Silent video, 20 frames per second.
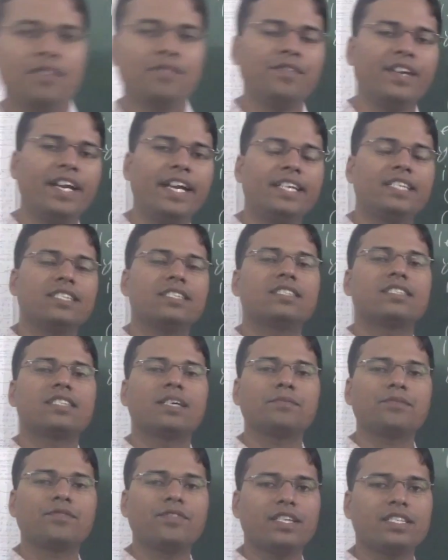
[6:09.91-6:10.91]
Friends,
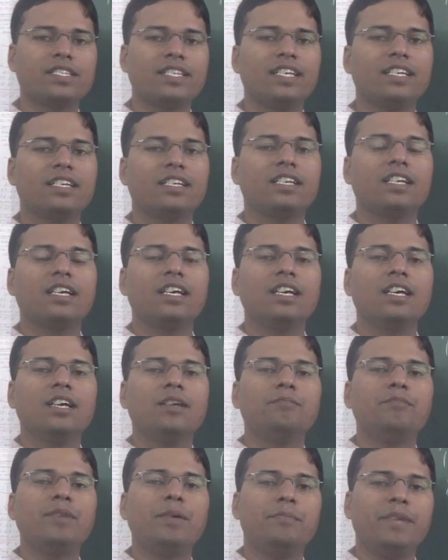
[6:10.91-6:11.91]
some question
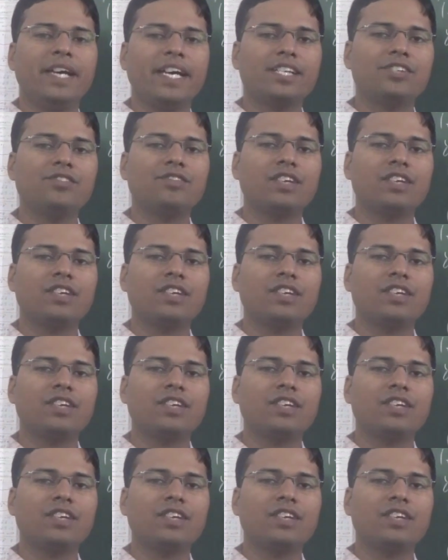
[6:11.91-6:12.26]
may make